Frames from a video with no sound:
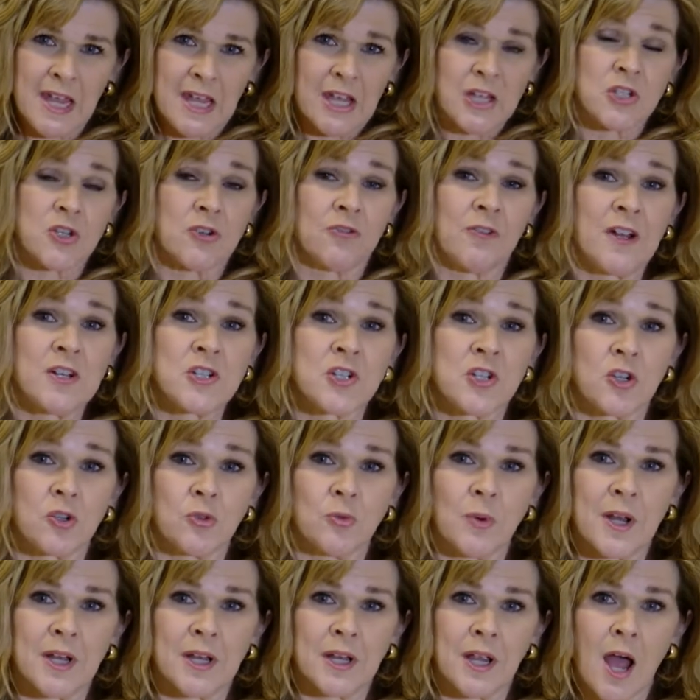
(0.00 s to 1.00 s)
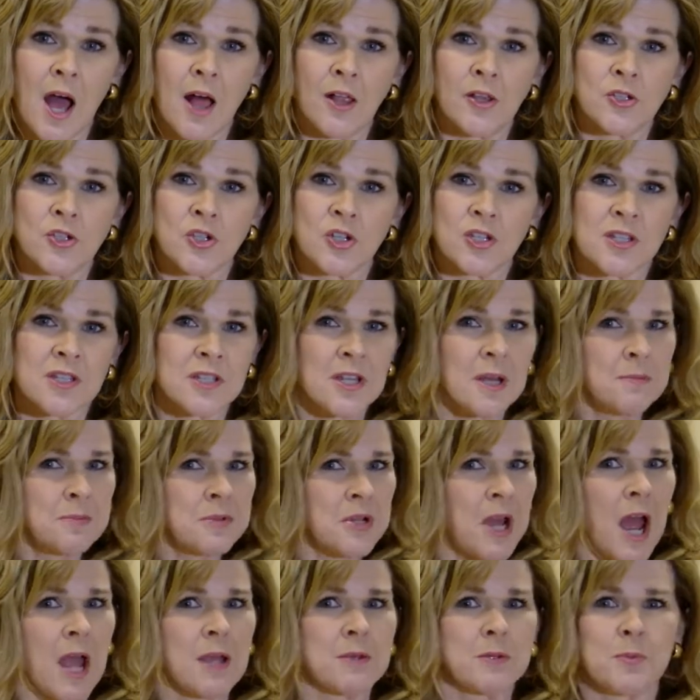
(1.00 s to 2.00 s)
Interventional radiologists
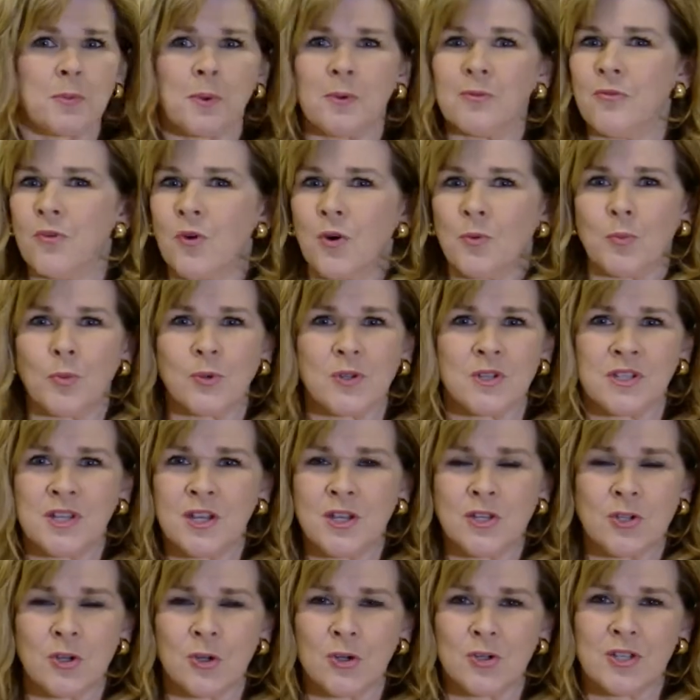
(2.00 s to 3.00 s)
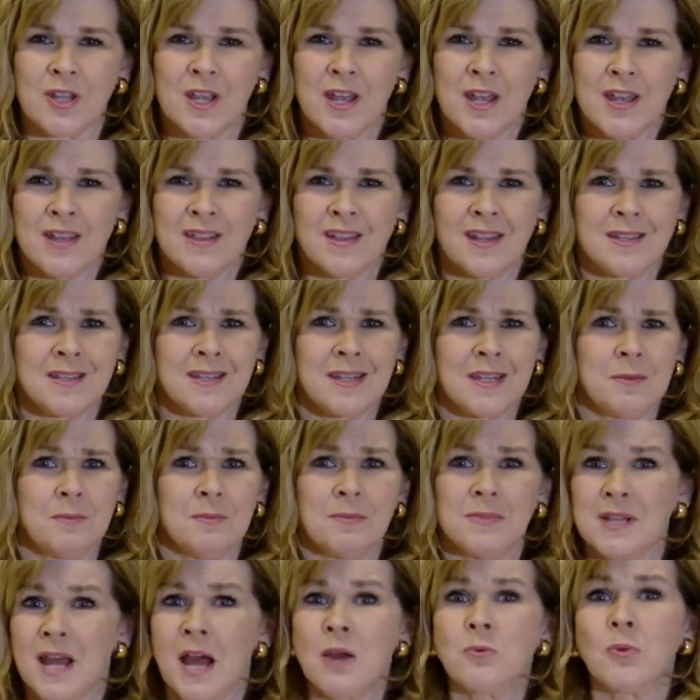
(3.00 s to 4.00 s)
sometimes perform procedures that
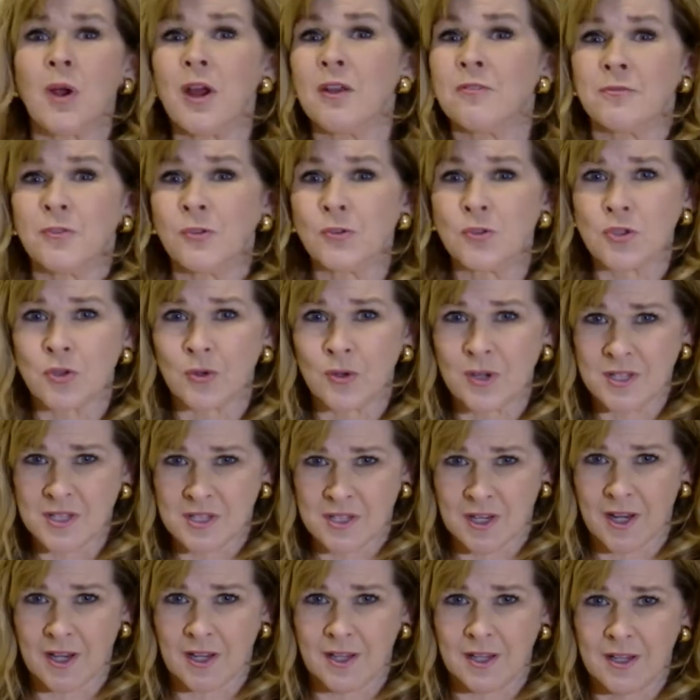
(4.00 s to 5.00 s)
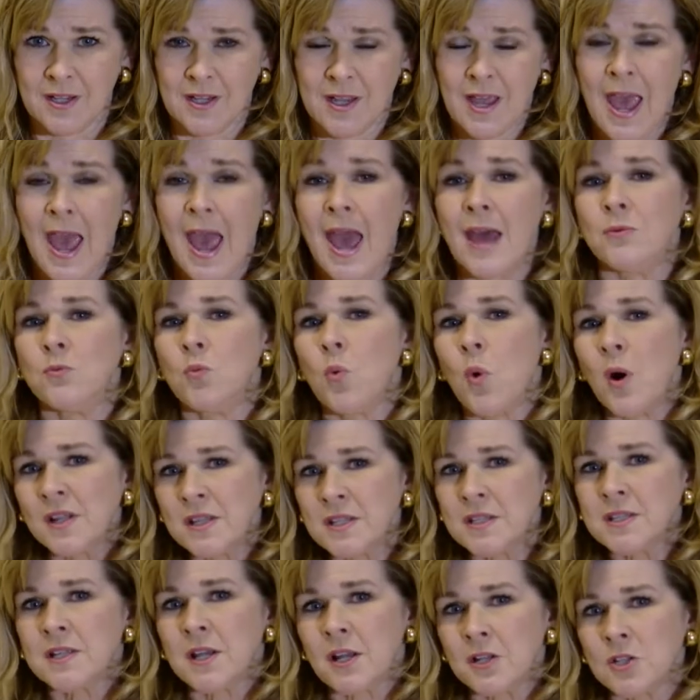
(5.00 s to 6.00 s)
seem downright futuristic. And
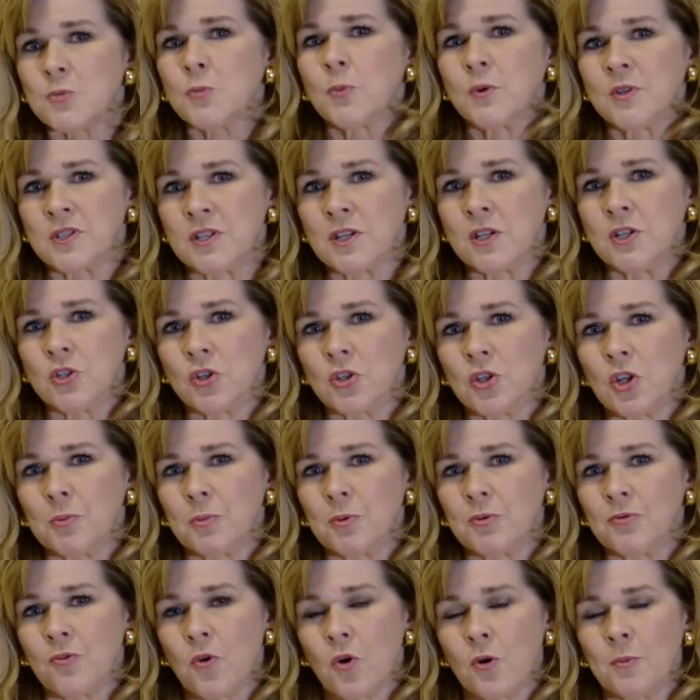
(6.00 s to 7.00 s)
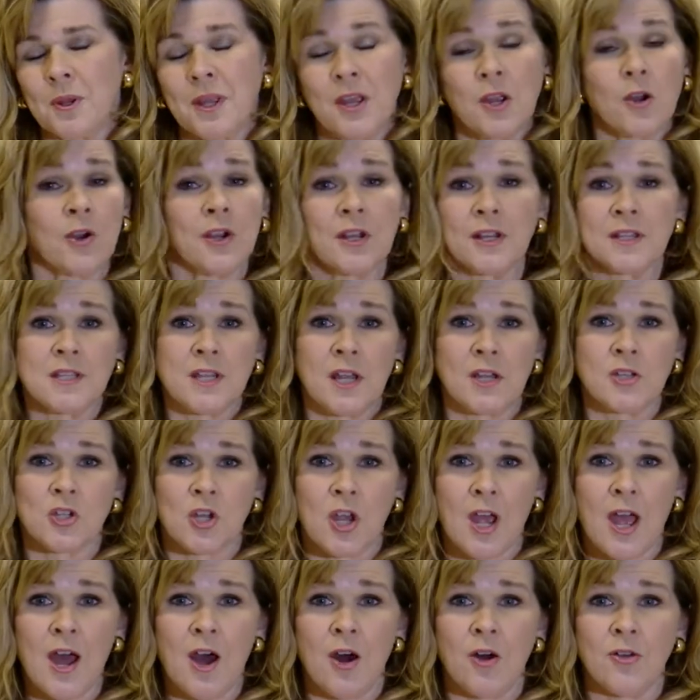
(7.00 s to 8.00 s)
one such procedure they're performing here at
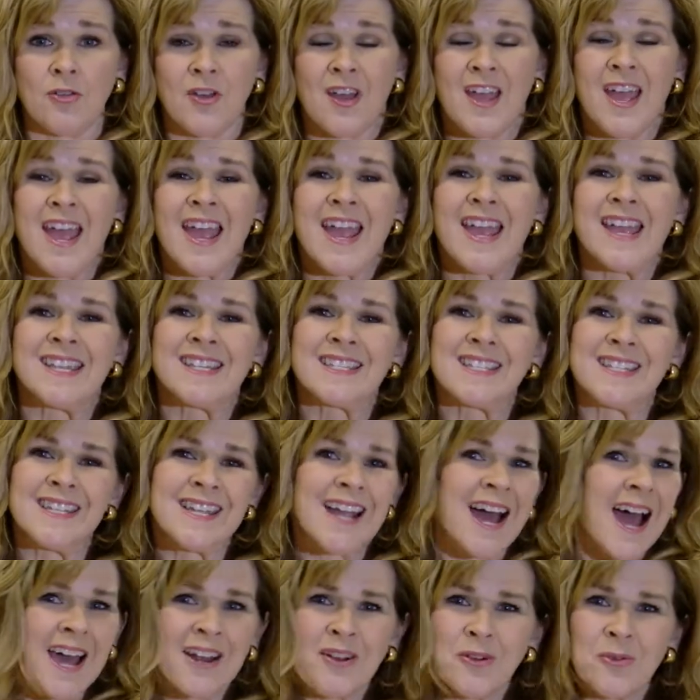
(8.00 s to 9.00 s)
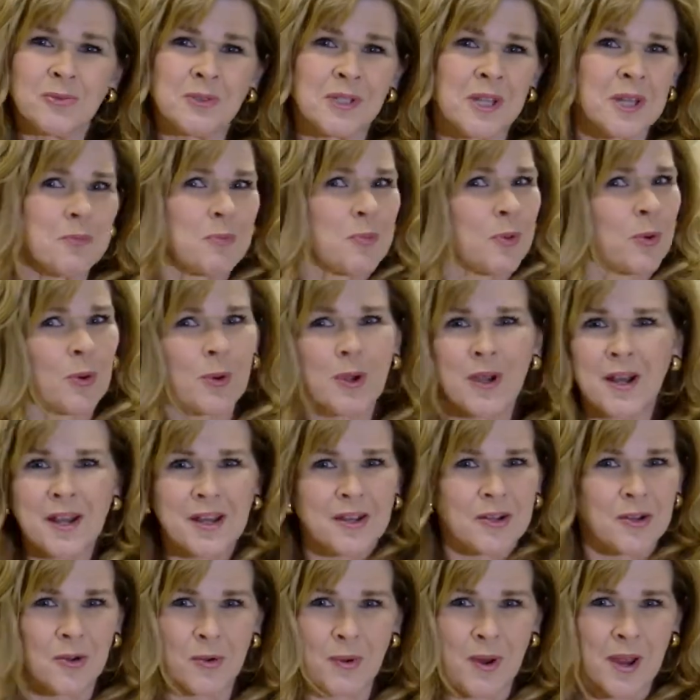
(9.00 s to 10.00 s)
Essentia Health is not only pretty
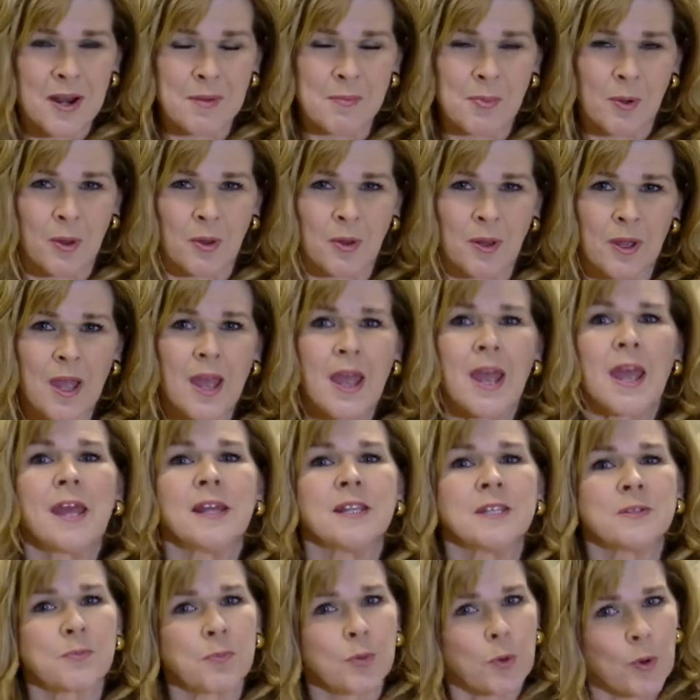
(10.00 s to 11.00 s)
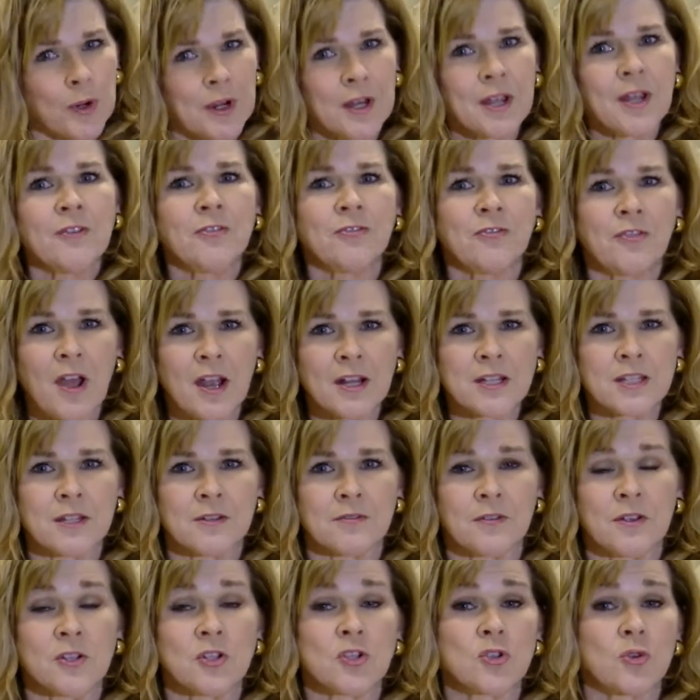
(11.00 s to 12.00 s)
incredible, it's pretty
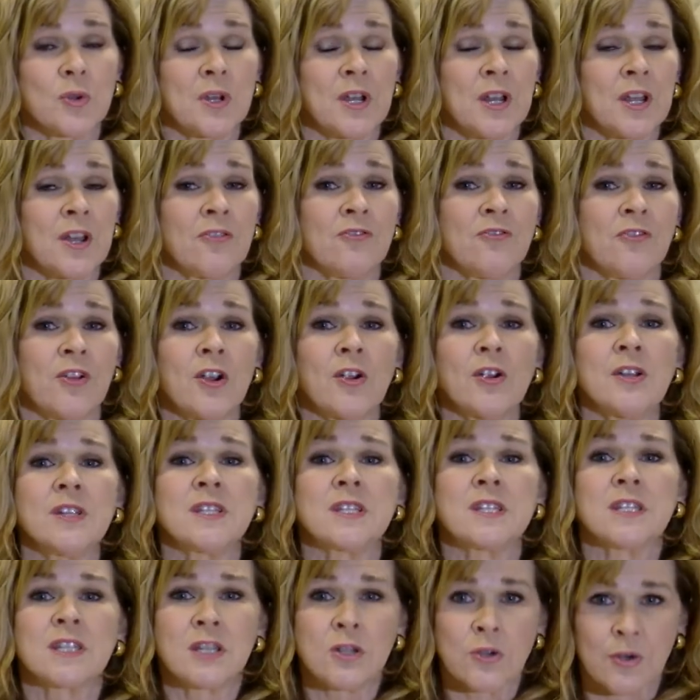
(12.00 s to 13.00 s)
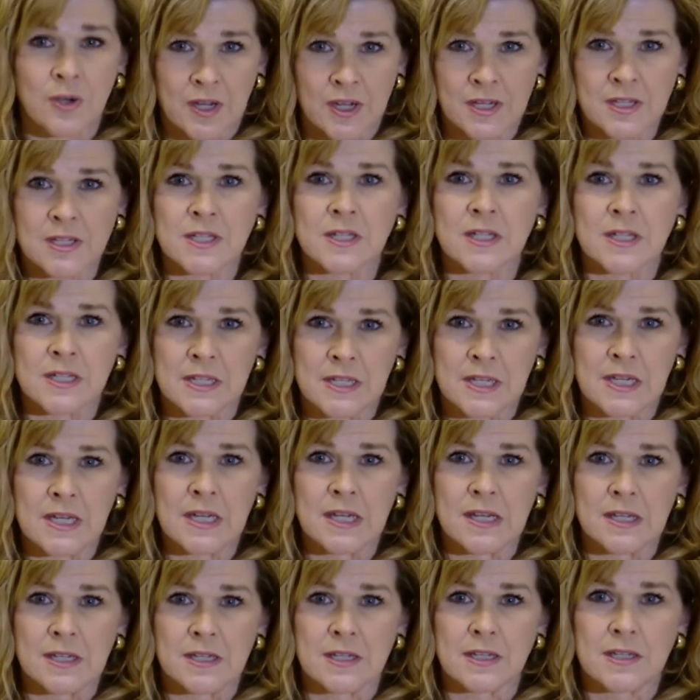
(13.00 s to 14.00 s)
effective in treating a very serious
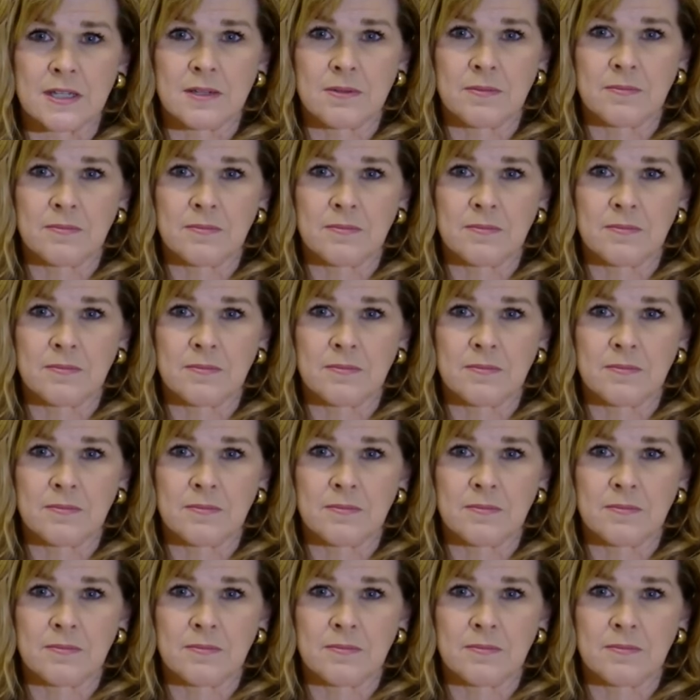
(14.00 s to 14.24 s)
disease.